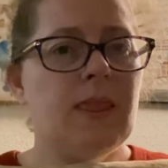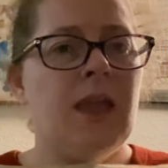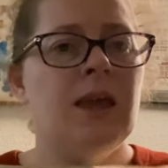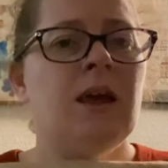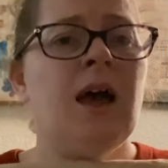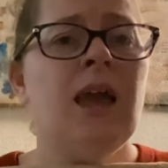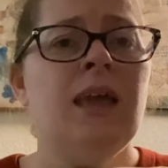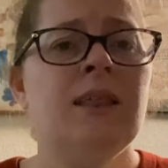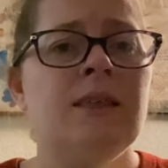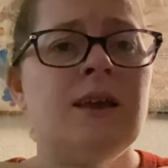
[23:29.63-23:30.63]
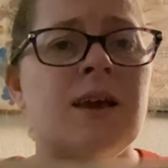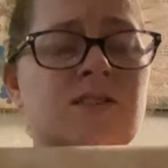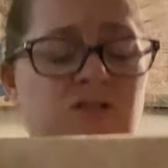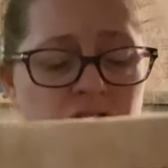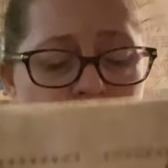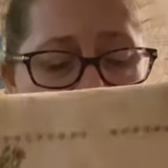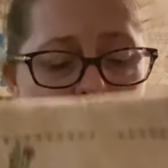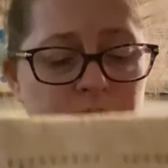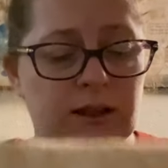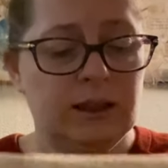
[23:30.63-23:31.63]
and I think I
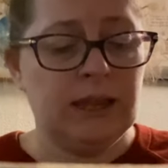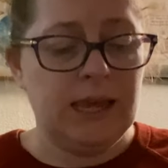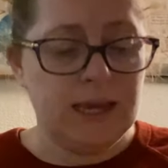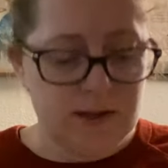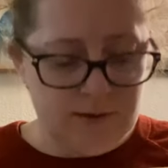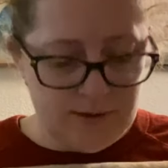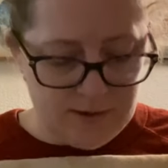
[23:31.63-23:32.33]
started it late,